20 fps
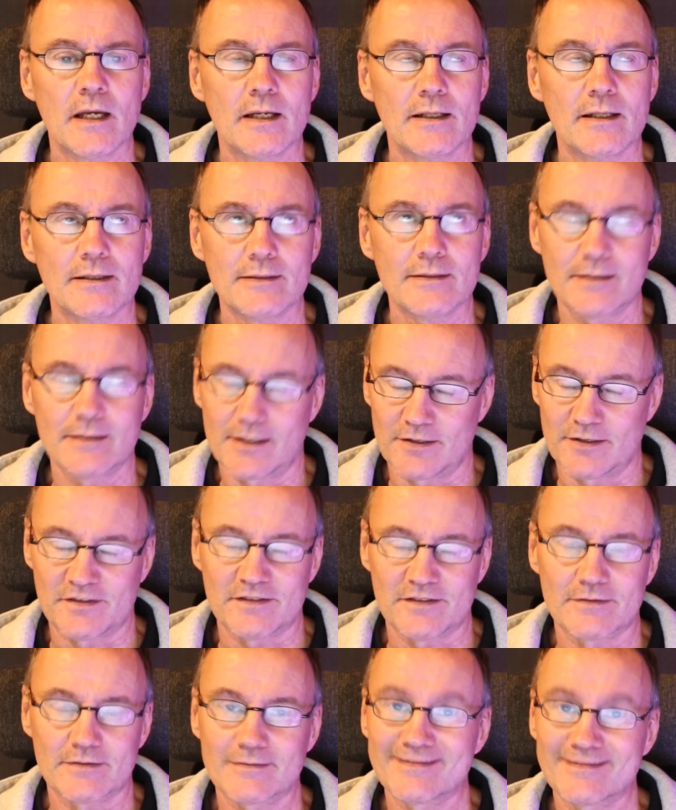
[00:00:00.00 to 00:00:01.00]
yes,
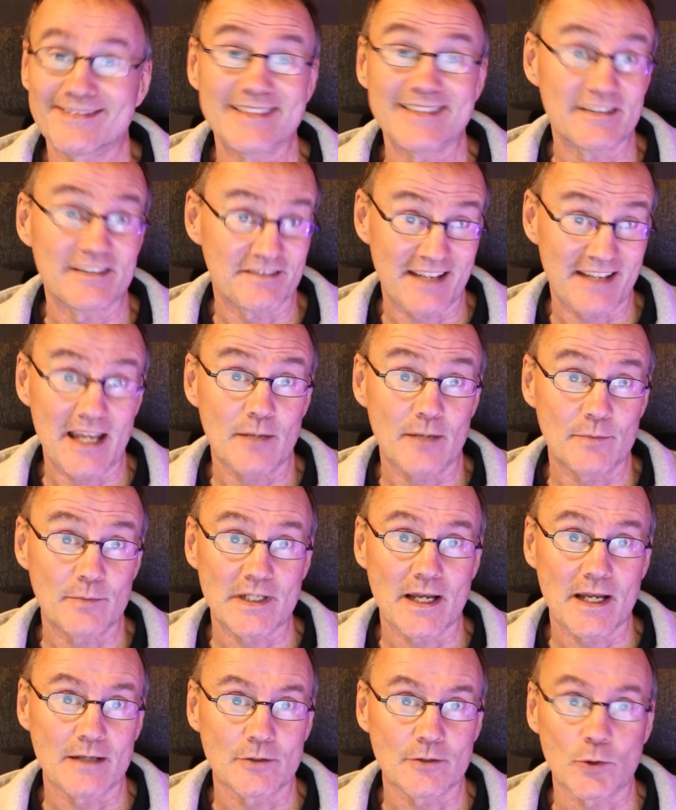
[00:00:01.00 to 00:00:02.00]
this can be done
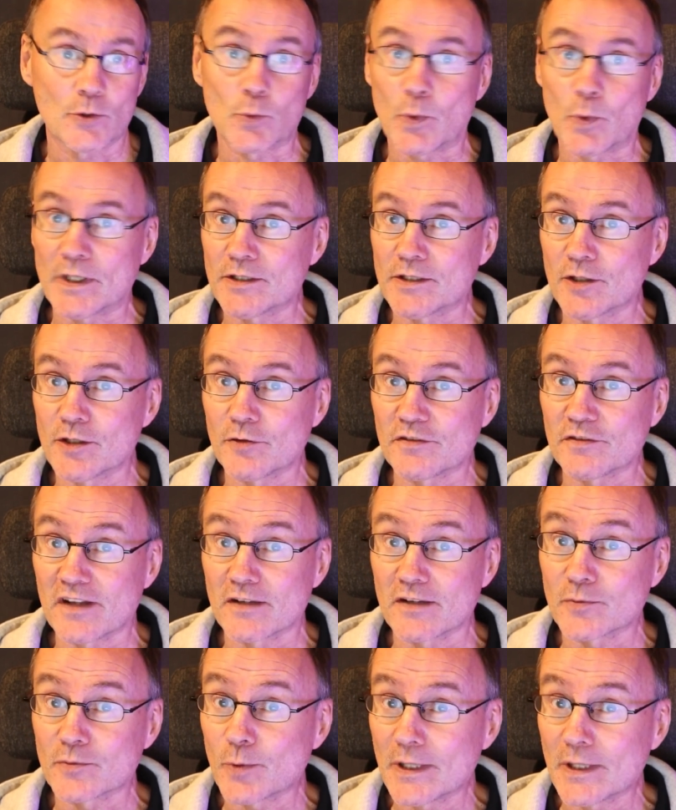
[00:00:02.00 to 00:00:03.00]
on Windows as
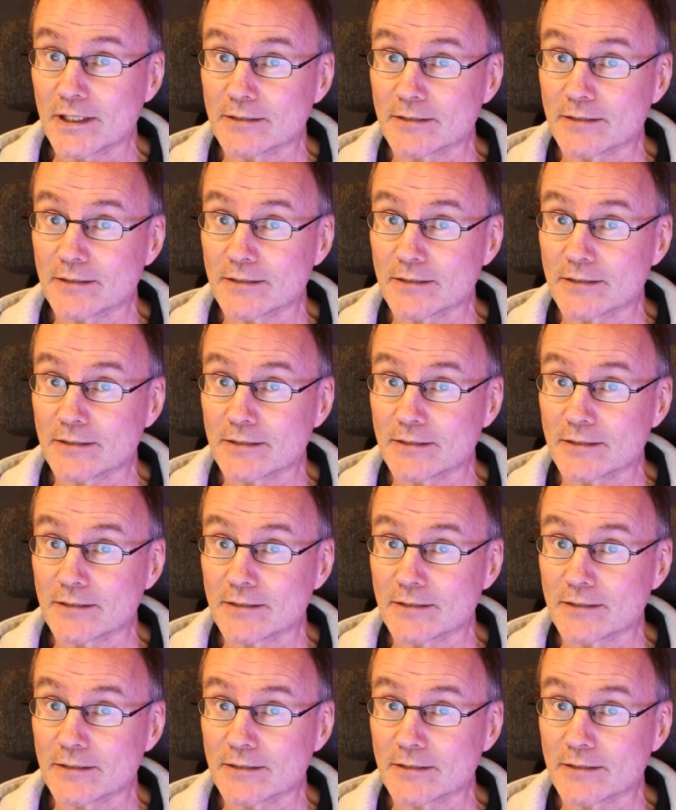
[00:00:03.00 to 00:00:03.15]
well.